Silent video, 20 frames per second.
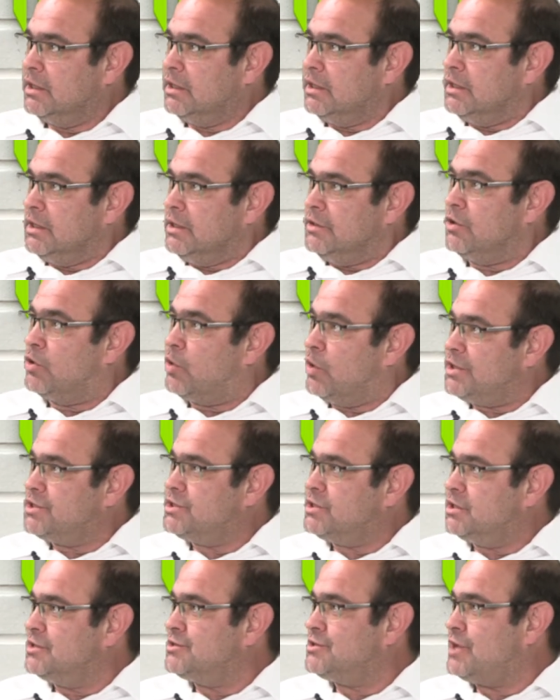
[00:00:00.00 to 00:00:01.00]
The
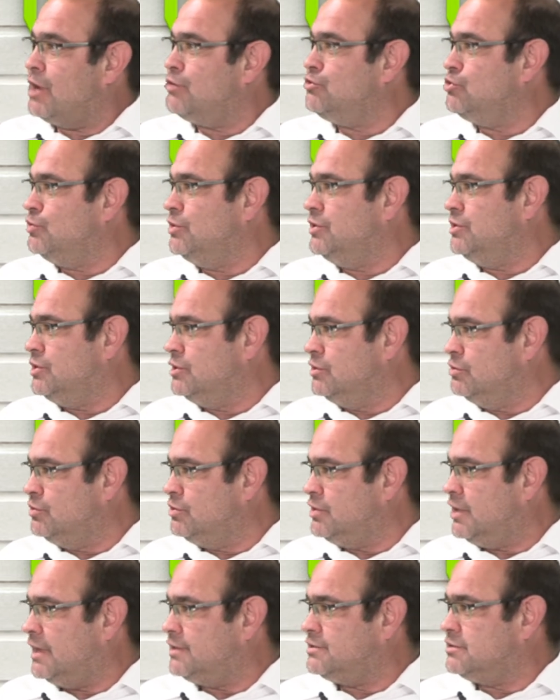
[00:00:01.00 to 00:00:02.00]
question is, how do we deal with
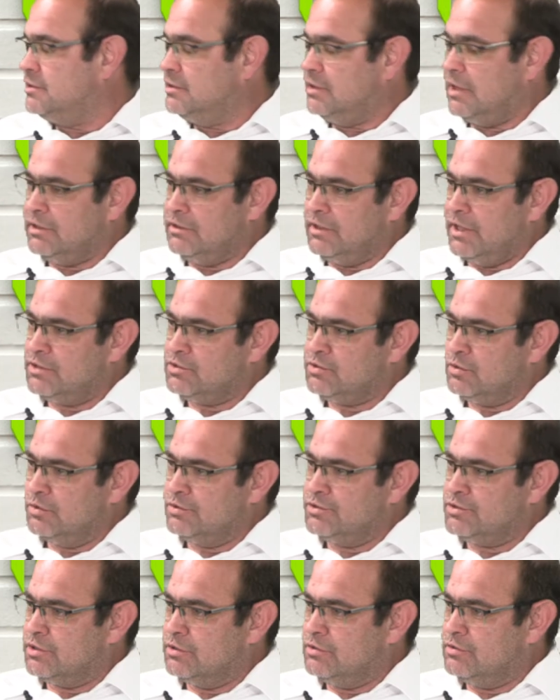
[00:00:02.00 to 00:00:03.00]
that? And that's
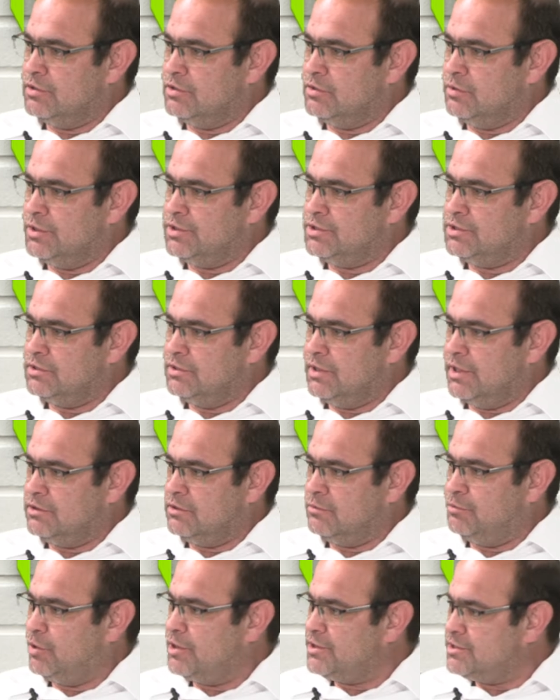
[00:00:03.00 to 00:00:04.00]
also the question that the
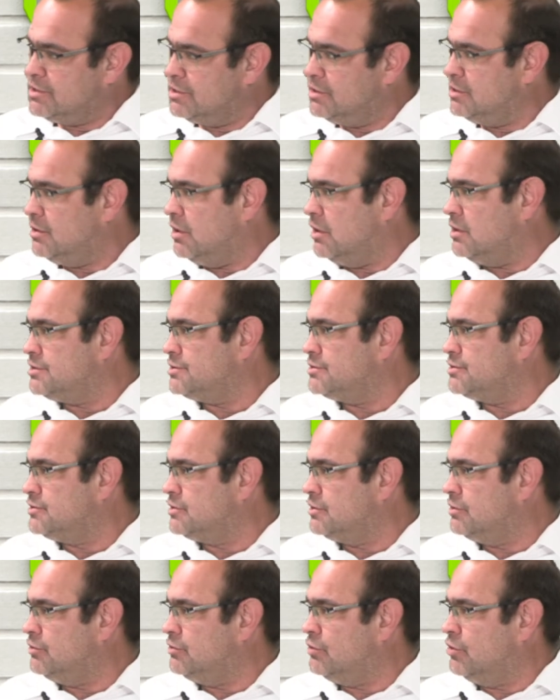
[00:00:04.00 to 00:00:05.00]
president asks.
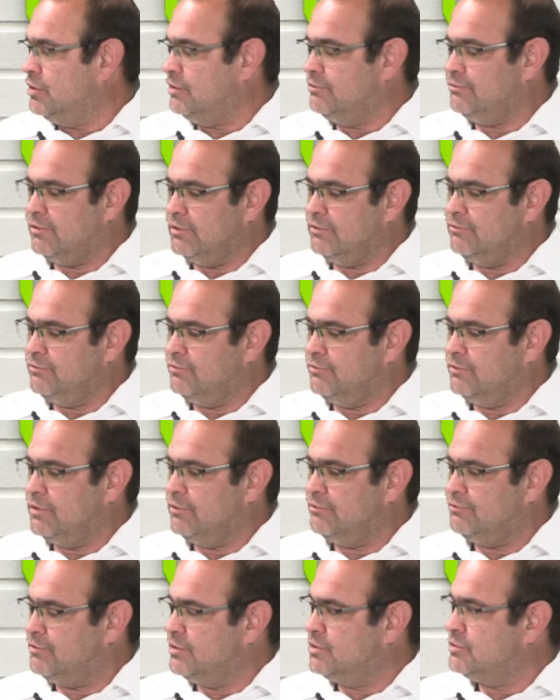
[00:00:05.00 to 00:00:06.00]
You know, if
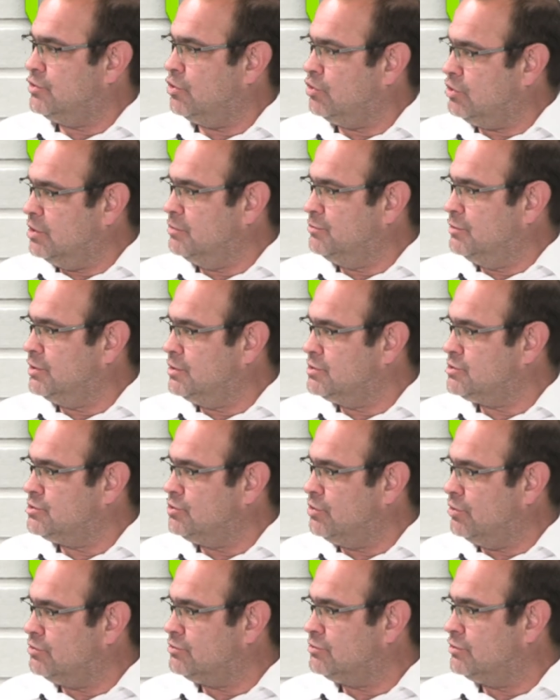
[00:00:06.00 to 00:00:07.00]
the document is
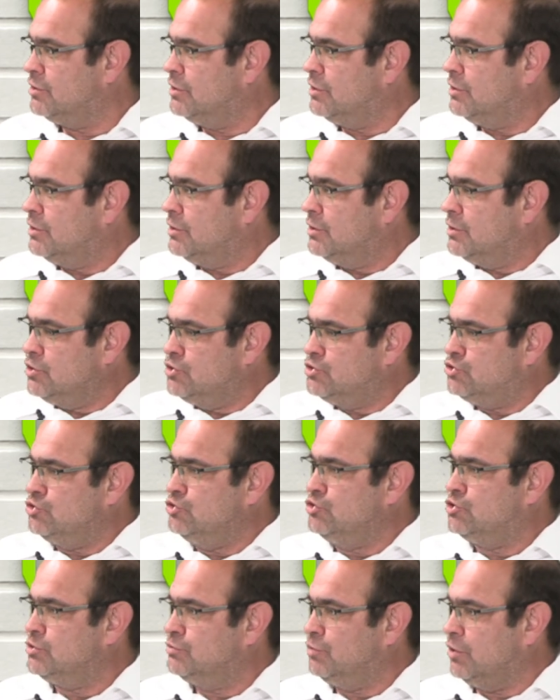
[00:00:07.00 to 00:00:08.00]
not
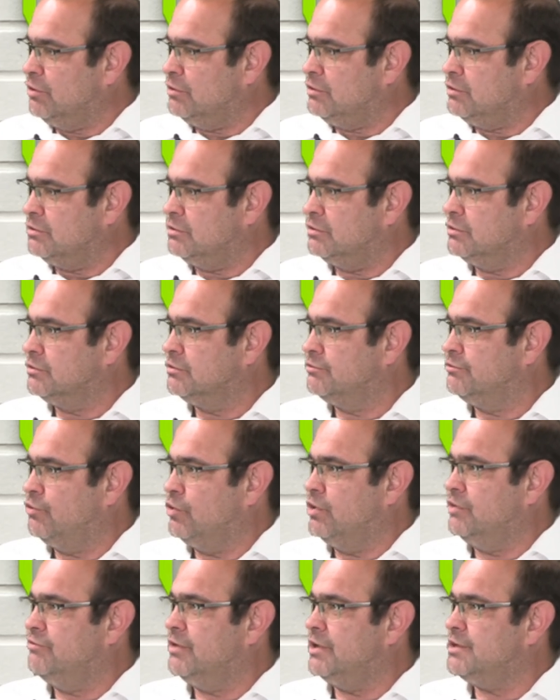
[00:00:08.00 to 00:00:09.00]
suitable for
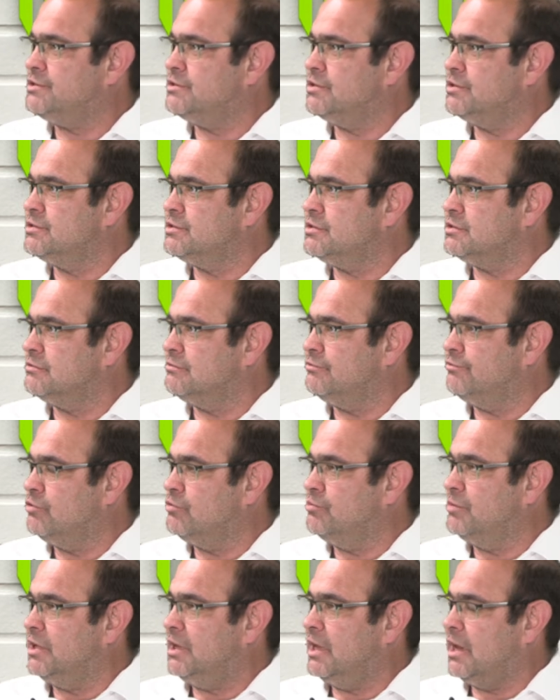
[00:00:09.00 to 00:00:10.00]
investors and for
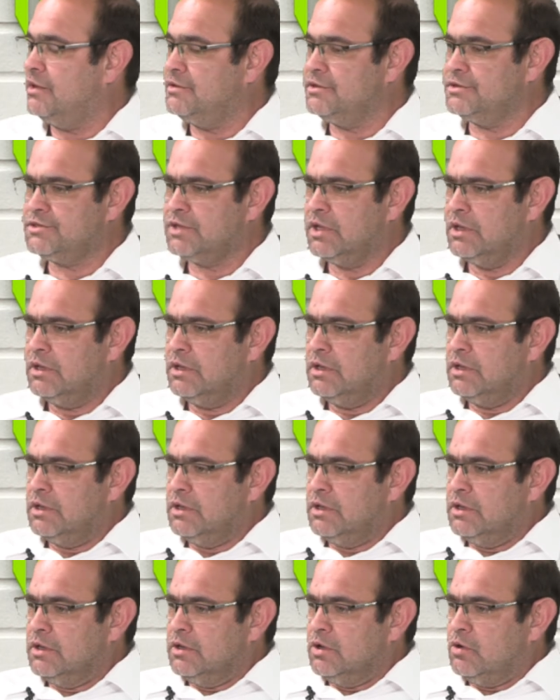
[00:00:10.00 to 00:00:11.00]
many others,
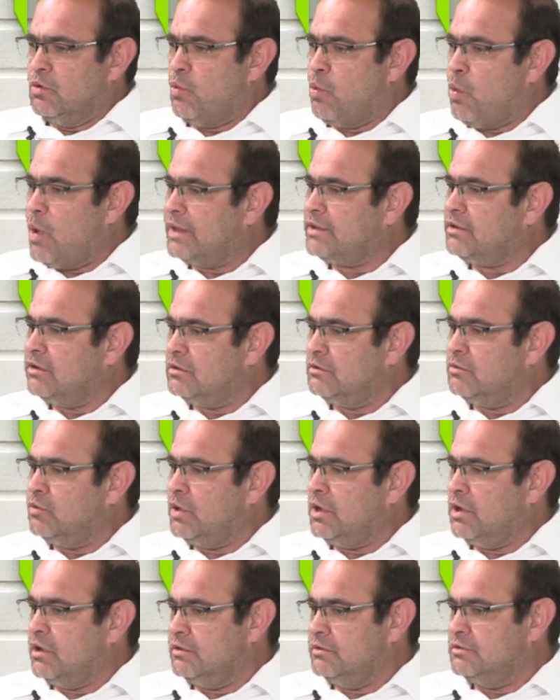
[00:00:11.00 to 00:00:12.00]
what
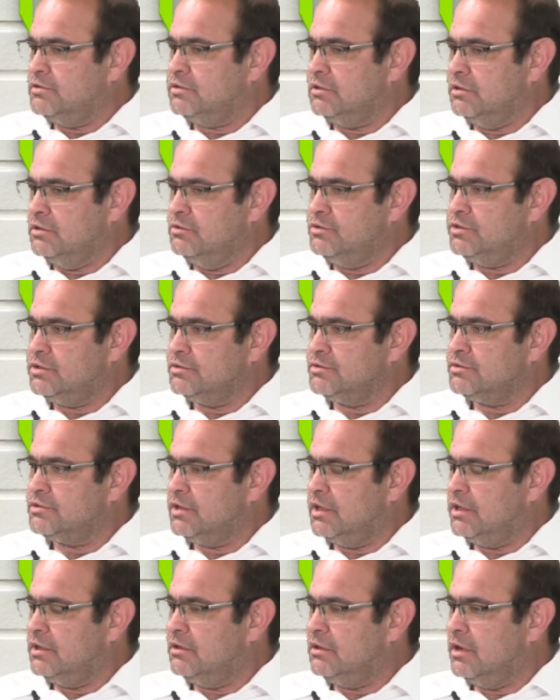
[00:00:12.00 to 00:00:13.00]
are the solutions?
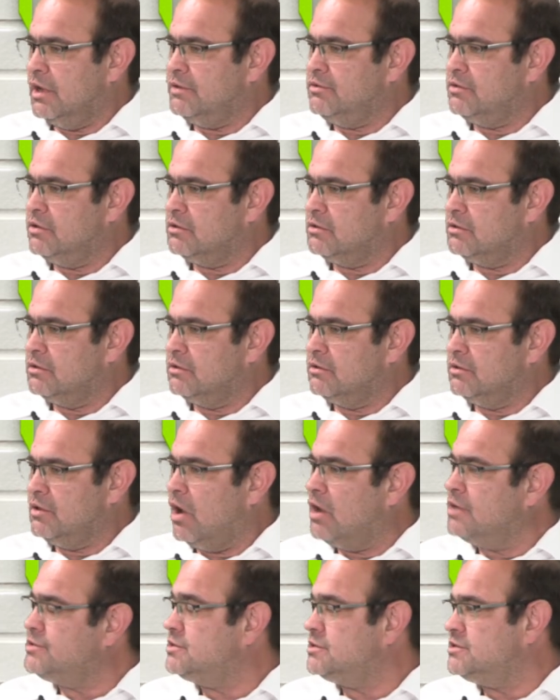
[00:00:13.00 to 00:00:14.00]
And the
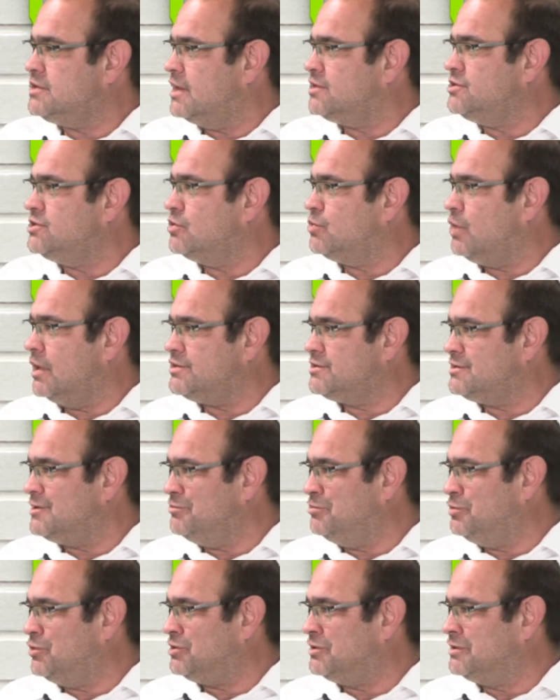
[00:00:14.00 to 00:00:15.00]
answer is actually quite
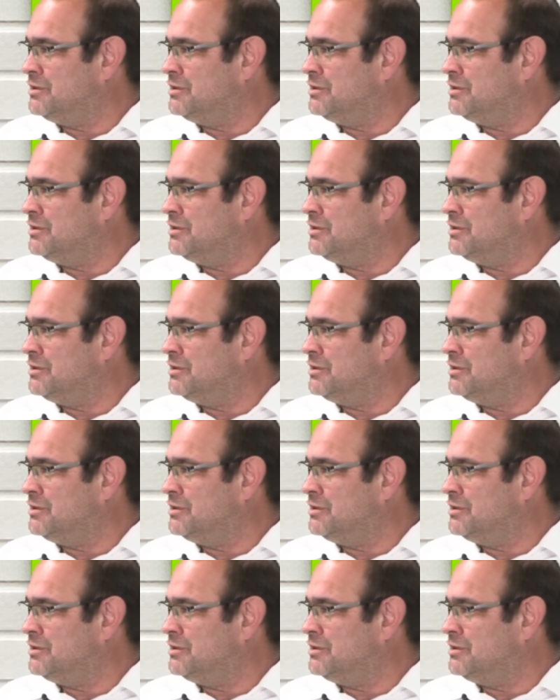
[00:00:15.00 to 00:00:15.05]
simple.